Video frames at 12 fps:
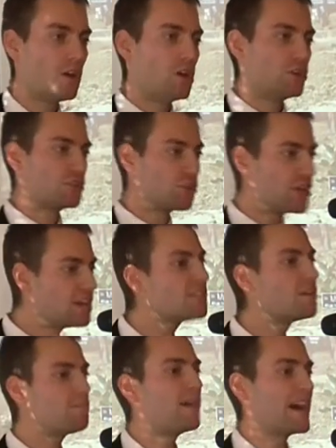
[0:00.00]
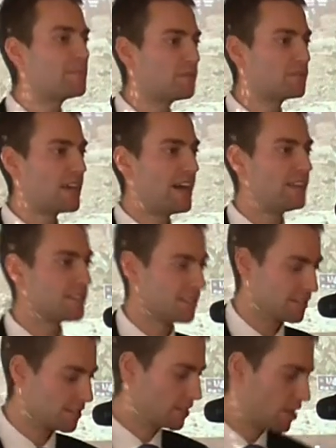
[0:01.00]
So here the Bible tells
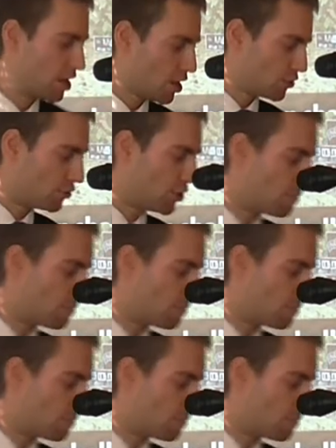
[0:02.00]
us the